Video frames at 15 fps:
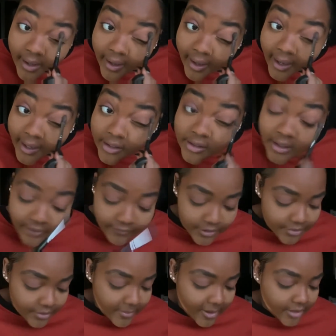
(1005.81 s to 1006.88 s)
hate even
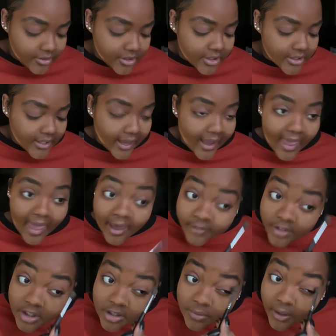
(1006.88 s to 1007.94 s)
doing my own dishes. Like, I have a
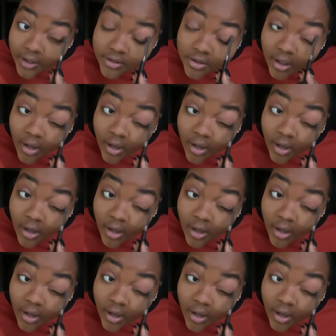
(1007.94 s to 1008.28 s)
dishwasher.